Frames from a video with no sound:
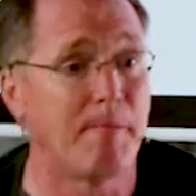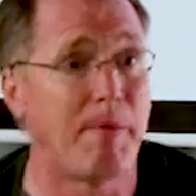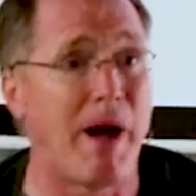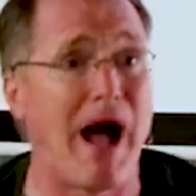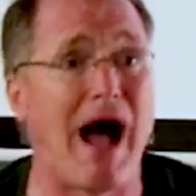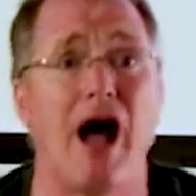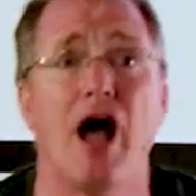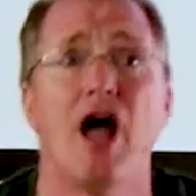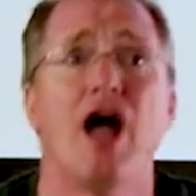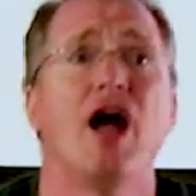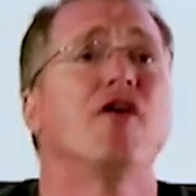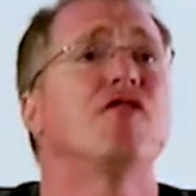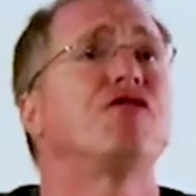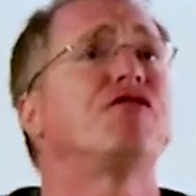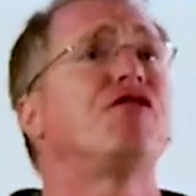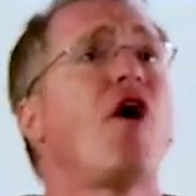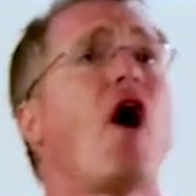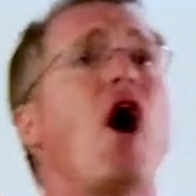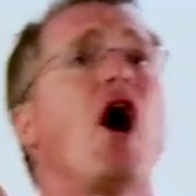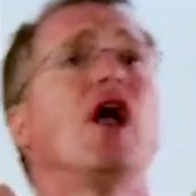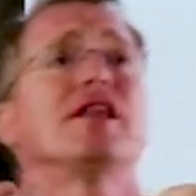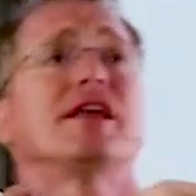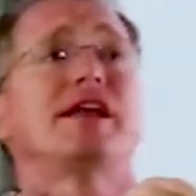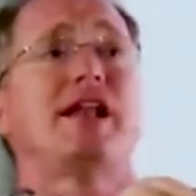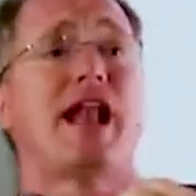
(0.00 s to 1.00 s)
to bow.
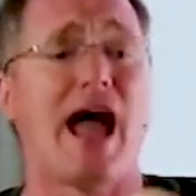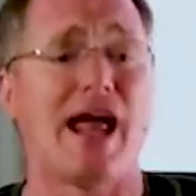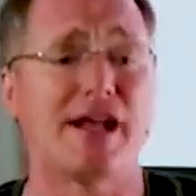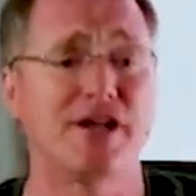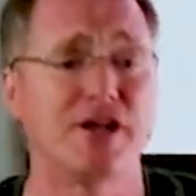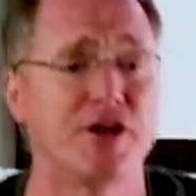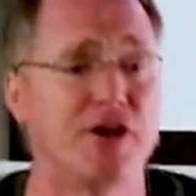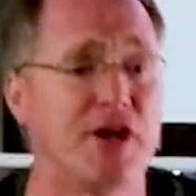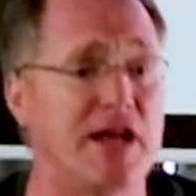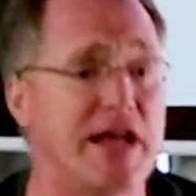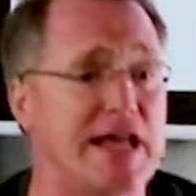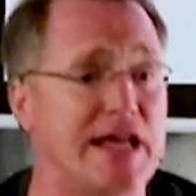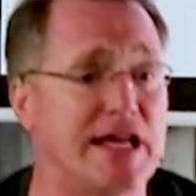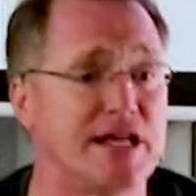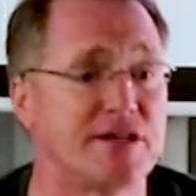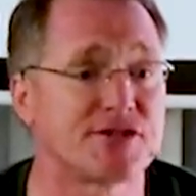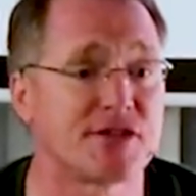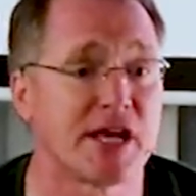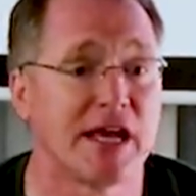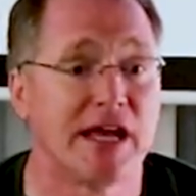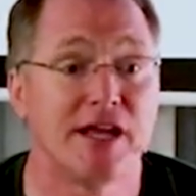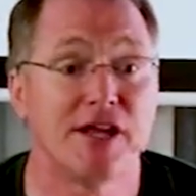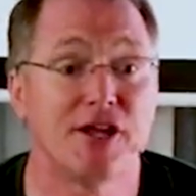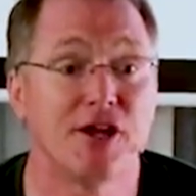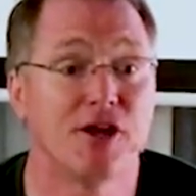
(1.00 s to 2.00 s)
Falling on your
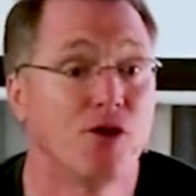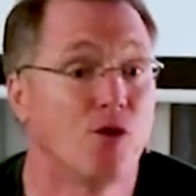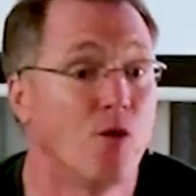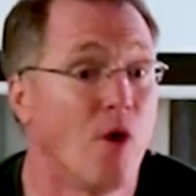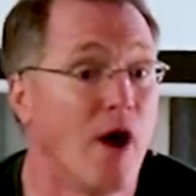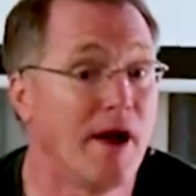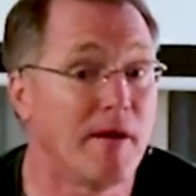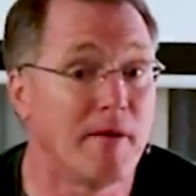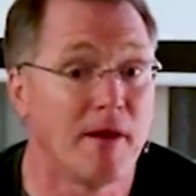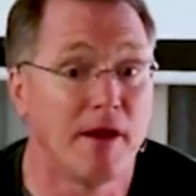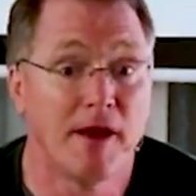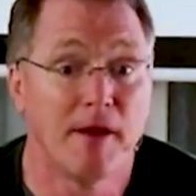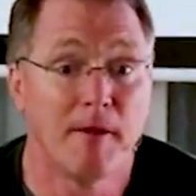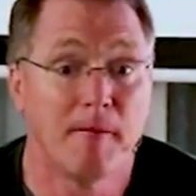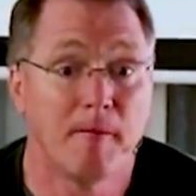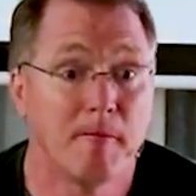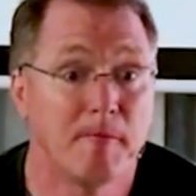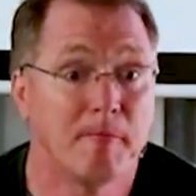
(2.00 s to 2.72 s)
knees, you know what?